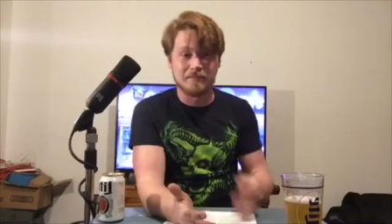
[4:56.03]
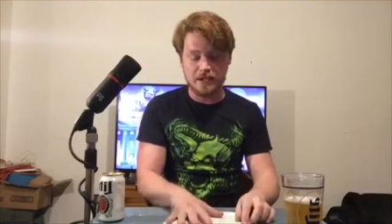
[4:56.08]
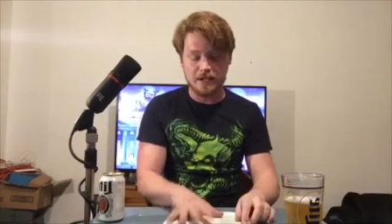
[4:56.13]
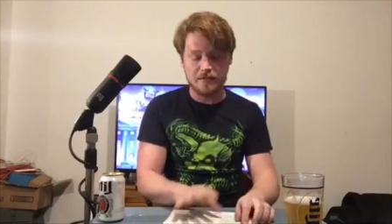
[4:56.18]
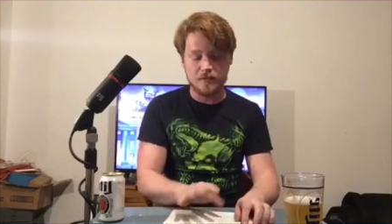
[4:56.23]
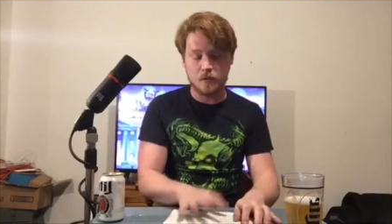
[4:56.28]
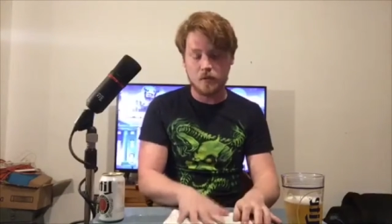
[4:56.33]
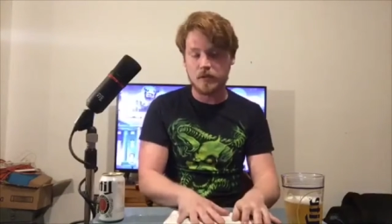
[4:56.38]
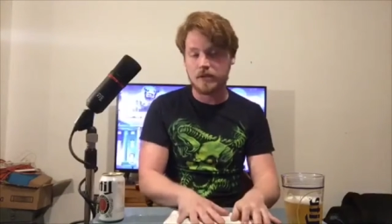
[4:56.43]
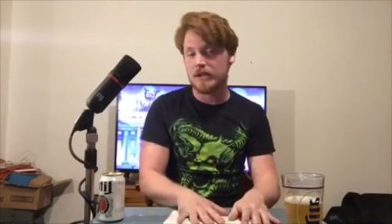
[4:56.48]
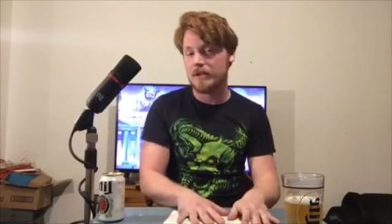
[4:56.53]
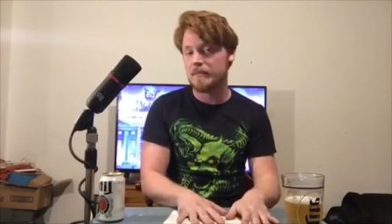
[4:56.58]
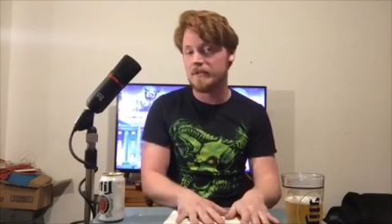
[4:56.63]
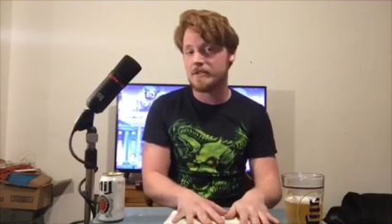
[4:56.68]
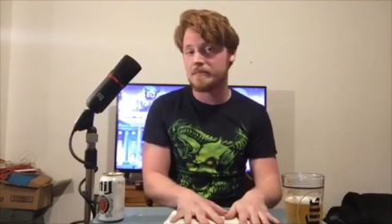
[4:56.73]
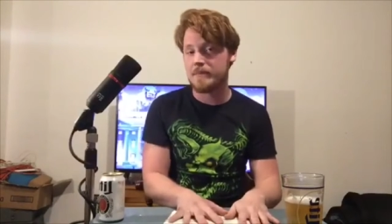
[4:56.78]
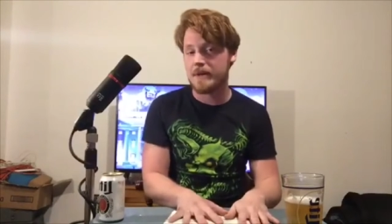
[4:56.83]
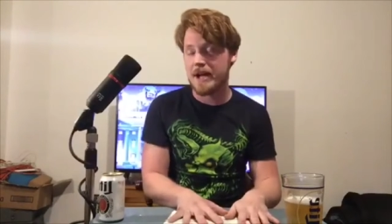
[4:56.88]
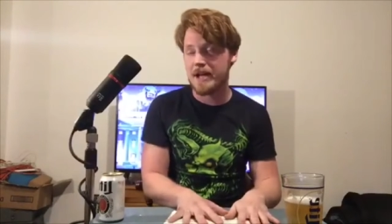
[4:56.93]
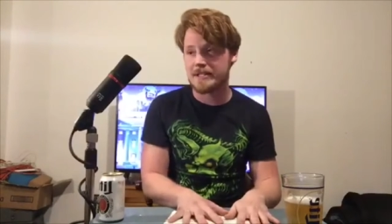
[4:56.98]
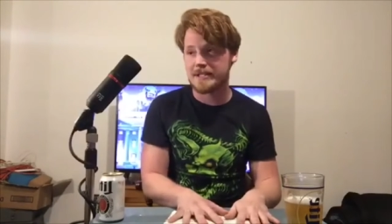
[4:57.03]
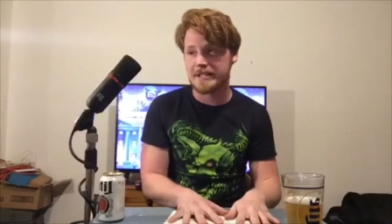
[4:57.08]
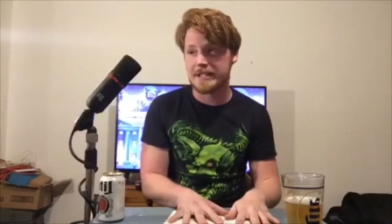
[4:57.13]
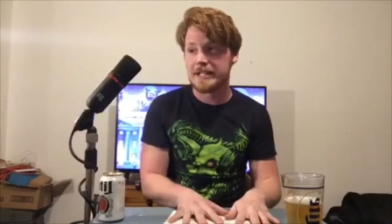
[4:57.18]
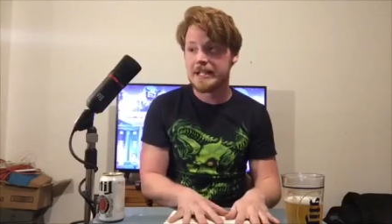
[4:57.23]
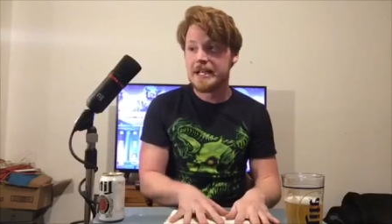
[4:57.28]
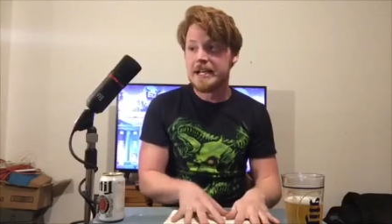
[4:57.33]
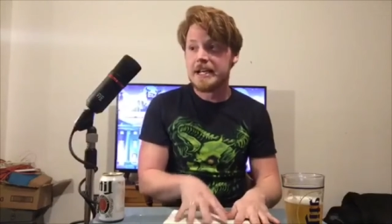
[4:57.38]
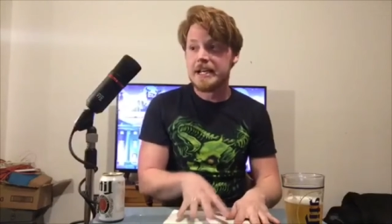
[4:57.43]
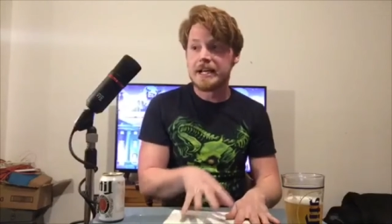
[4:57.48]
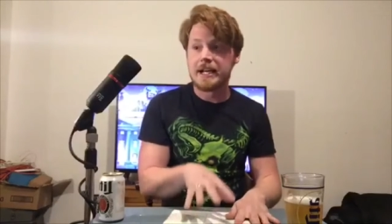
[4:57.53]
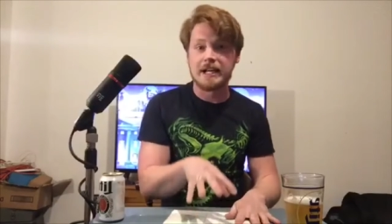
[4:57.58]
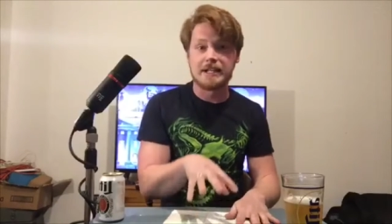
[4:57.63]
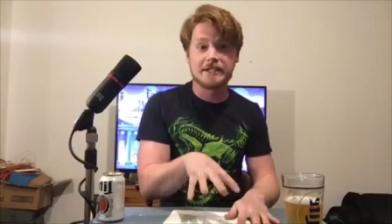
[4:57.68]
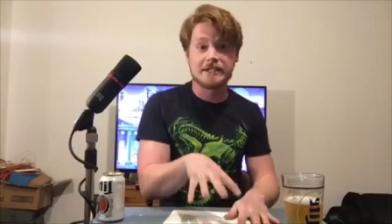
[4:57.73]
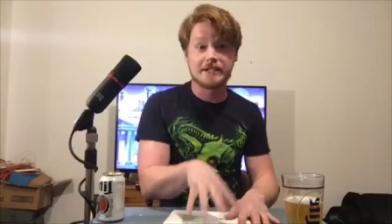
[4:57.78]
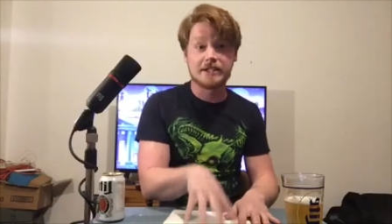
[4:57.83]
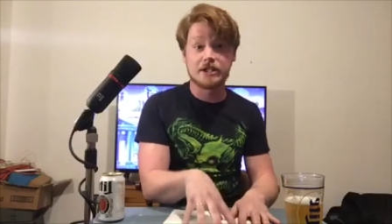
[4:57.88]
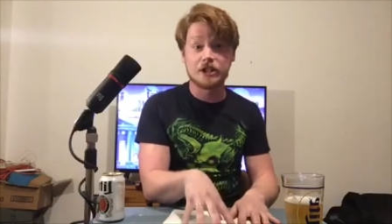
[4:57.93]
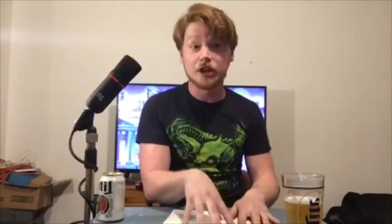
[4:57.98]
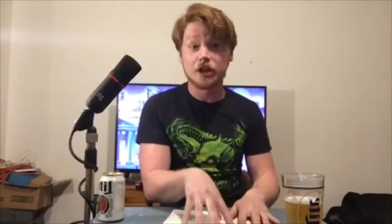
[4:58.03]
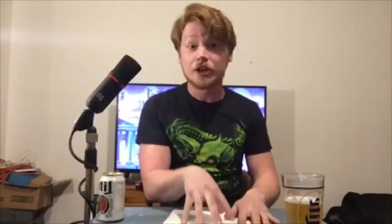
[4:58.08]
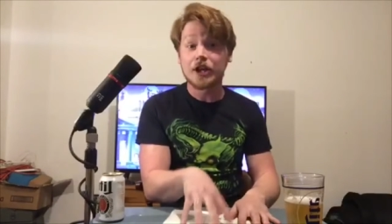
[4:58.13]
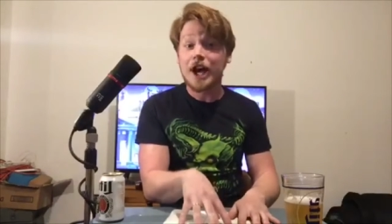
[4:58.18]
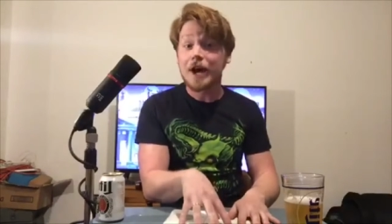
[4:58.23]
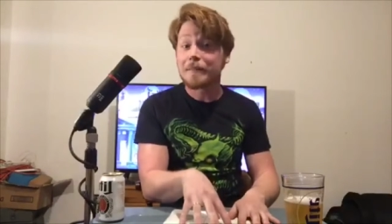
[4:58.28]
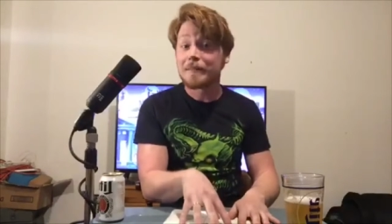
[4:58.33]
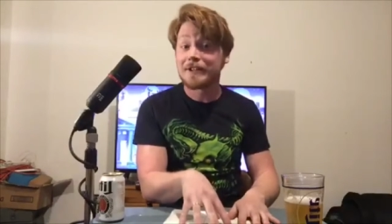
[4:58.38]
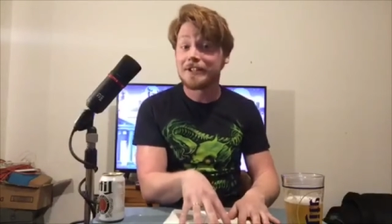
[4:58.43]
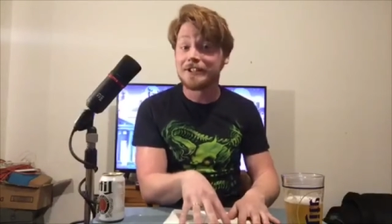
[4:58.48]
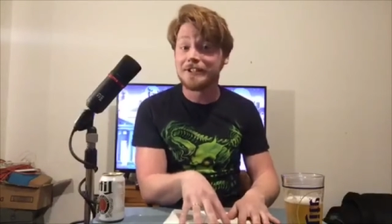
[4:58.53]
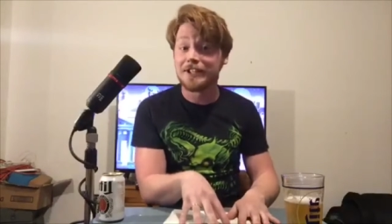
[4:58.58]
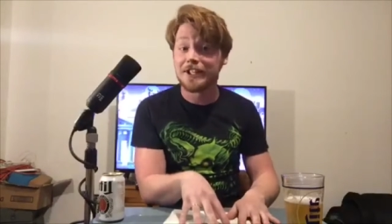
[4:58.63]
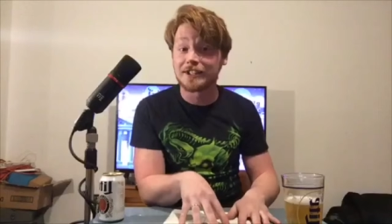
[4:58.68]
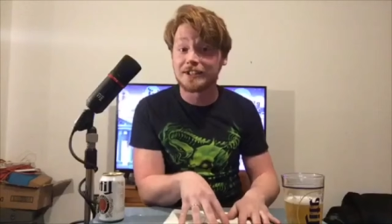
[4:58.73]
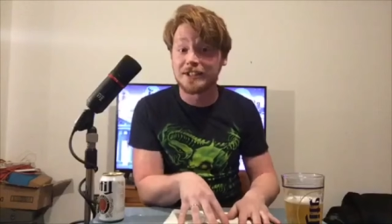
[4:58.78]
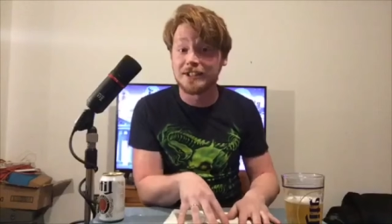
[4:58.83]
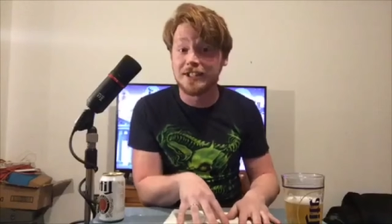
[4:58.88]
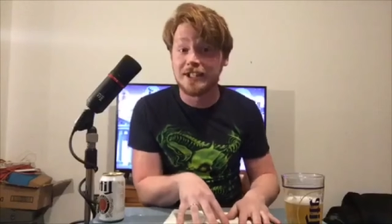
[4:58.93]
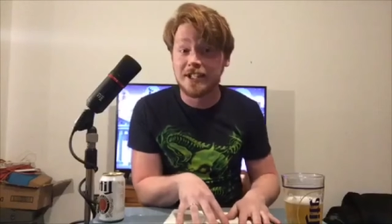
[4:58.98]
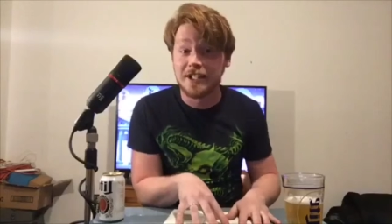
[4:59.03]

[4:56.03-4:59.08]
even with Lemmy's passing, has still not been inducted.